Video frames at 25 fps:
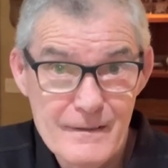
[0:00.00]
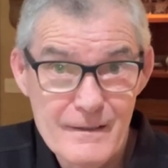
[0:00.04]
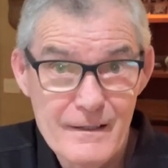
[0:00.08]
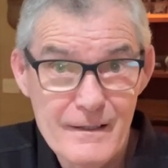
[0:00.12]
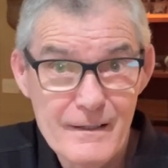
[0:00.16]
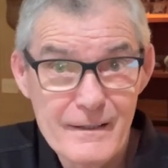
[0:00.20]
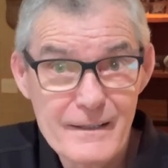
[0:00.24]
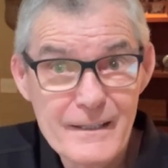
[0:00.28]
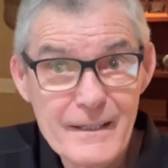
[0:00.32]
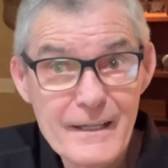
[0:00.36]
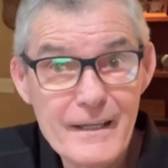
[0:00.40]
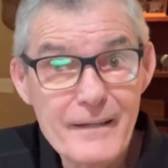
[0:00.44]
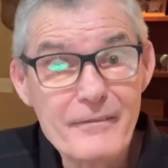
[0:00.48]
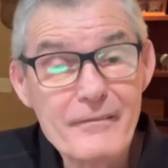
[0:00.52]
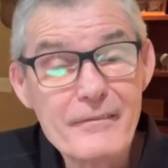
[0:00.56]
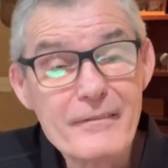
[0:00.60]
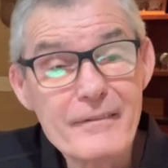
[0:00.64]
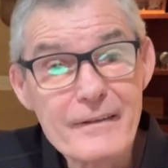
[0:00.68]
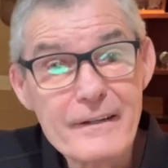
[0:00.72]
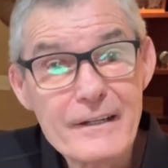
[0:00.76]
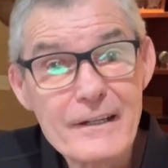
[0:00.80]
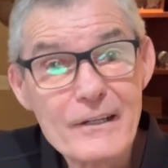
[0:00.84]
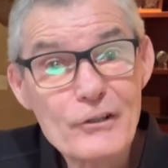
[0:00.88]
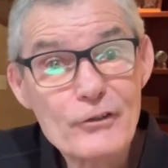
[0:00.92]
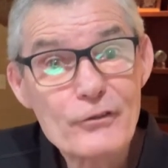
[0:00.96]
Again,
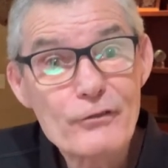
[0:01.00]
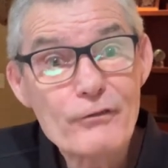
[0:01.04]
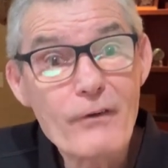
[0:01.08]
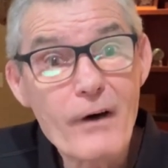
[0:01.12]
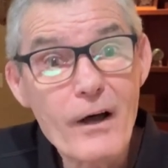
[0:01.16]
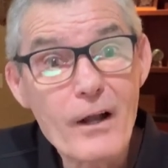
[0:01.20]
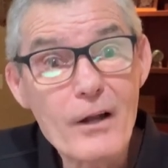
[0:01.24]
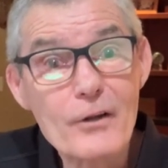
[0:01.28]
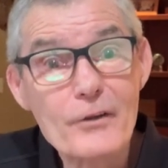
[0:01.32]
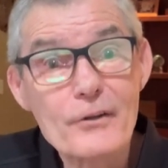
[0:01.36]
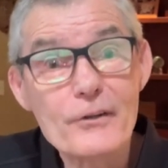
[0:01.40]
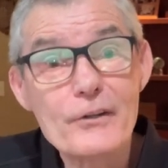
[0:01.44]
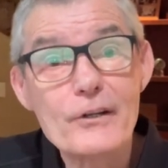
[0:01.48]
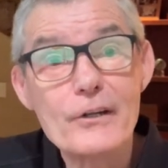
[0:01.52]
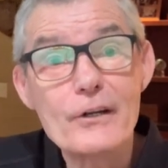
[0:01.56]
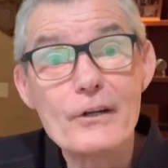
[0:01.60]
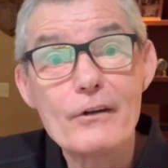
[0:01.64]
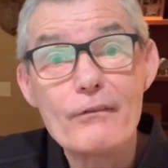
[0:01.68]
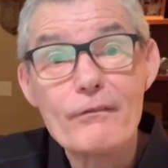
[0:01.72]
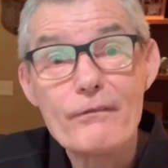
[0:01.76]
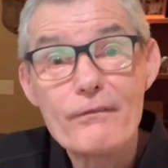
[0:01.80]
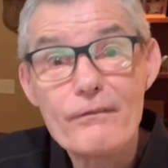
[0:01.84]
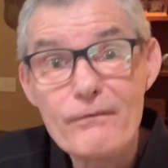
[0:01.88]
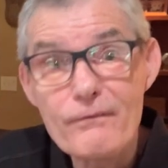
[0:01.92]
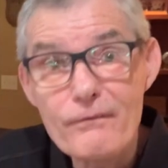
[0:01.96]
he's following the,
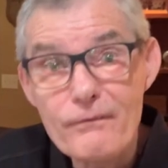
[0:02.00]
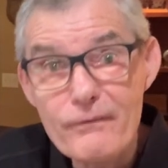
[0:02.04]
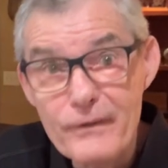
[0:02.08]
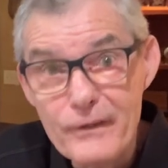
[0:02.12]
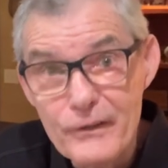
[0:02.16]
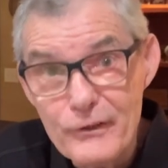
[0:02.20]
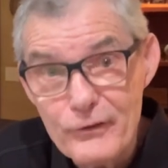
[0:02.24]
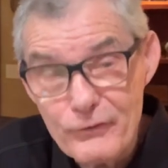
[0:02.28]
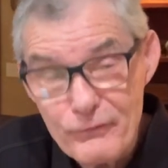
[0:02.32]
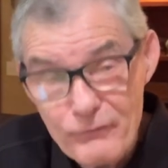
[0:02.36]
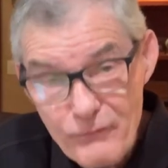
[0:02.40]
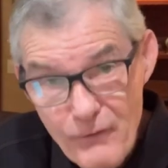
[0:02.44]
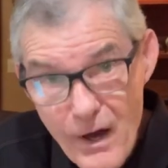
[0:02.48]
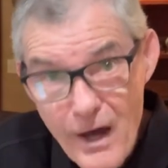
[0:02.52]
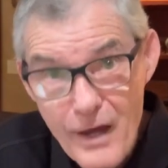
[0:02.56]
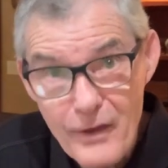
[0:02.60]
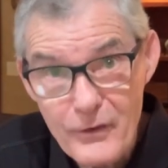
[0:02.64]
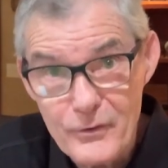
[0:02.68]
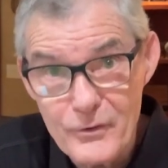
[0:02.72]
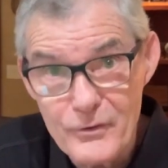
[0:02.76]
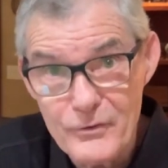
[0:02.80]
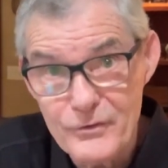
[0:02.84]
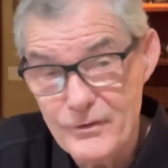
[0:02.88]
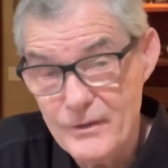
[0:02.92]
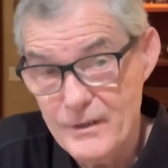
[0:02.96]
his
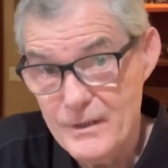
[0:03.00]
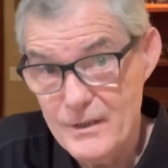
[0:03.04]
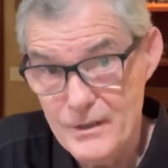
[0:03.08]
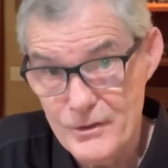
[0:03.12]
father's